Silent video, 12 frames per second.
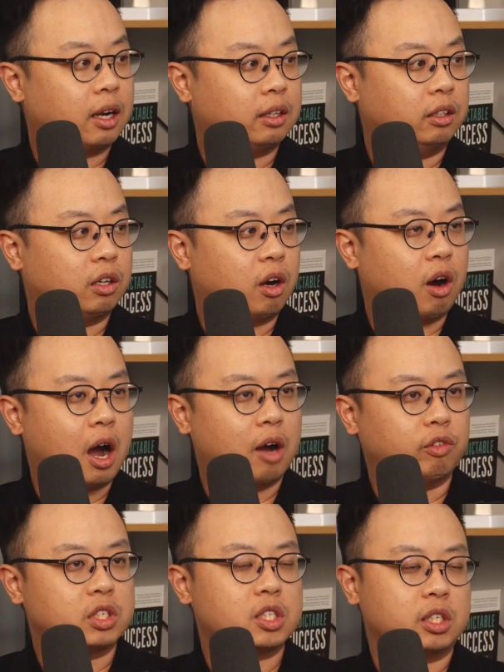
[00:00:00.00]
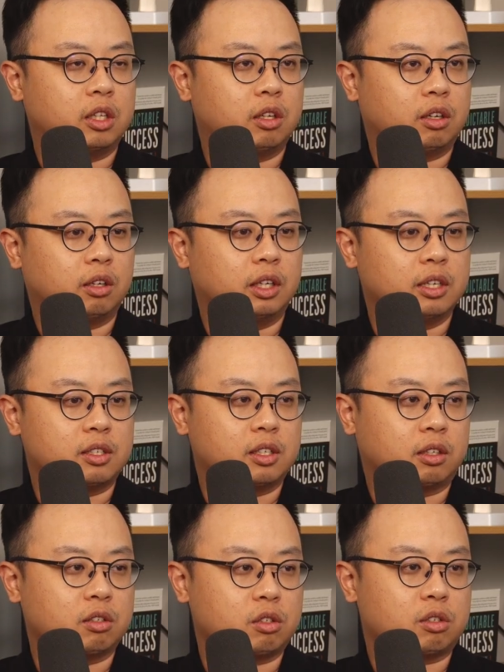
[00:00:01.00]
Obviously there is
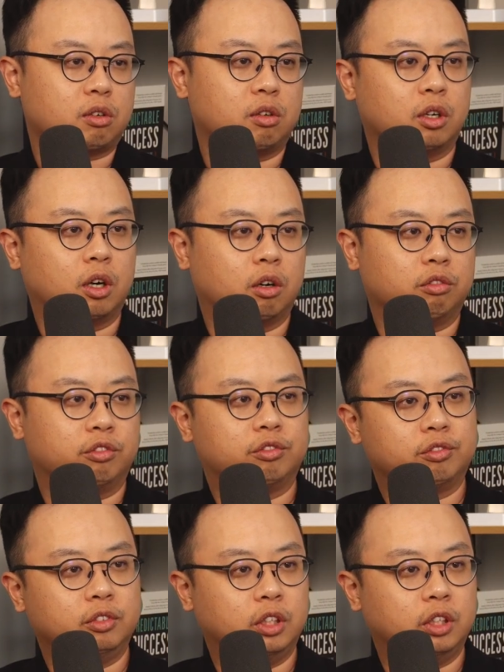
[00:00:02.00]
the concern of,